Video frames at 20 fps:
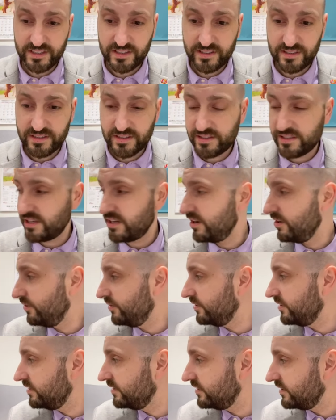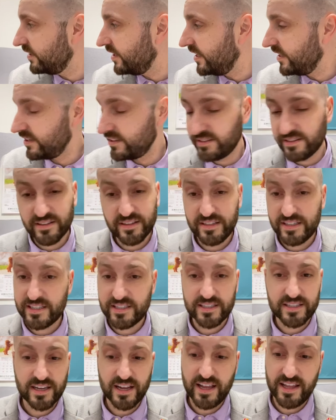So, like,
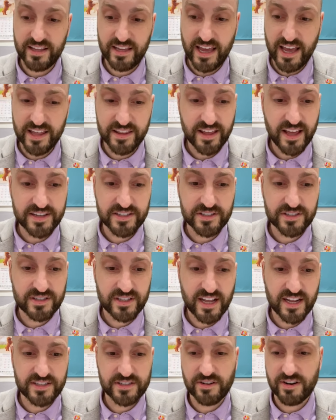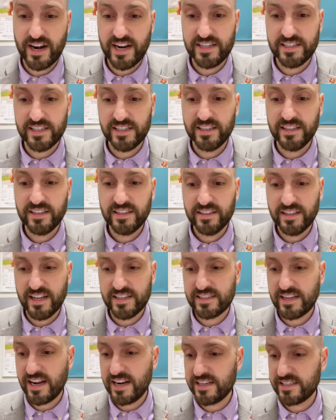this, that's crazy.
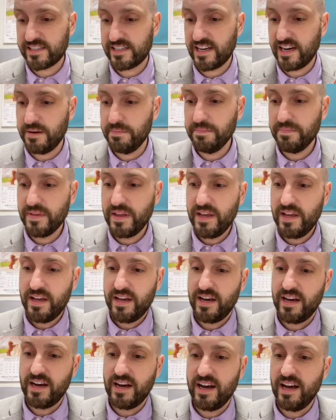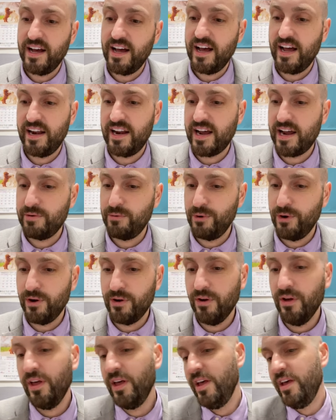That's got to stop. And I
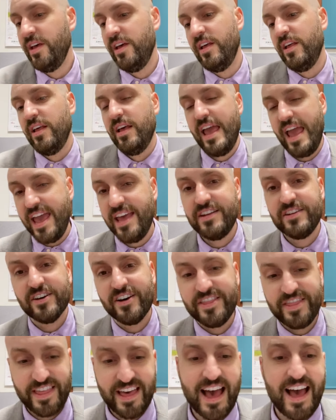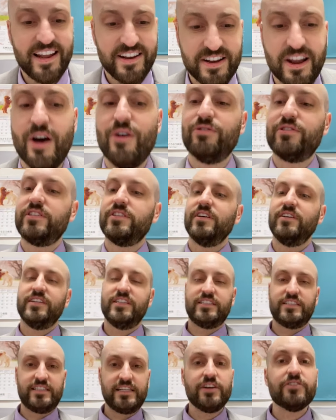will end on that note, on a
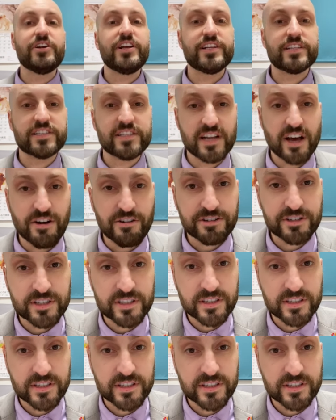serious note.